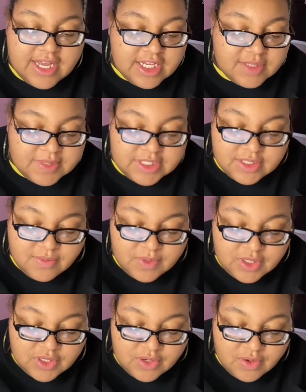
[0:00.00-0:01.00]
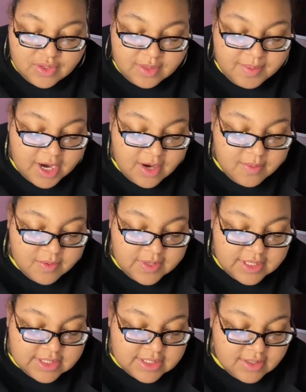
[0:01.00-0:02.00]
especially when you're on the
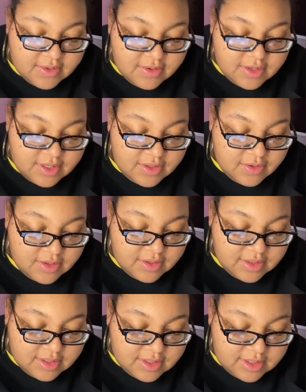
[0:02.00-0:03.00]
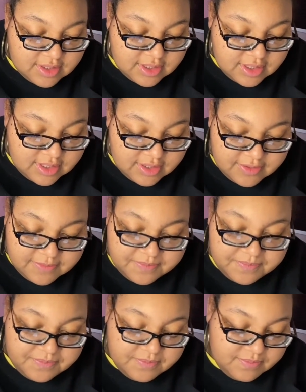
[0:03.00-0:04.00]
PowerPoint or on the
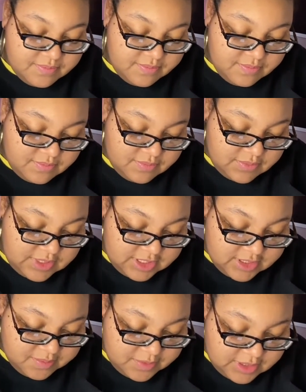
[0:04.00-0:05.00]
textbook.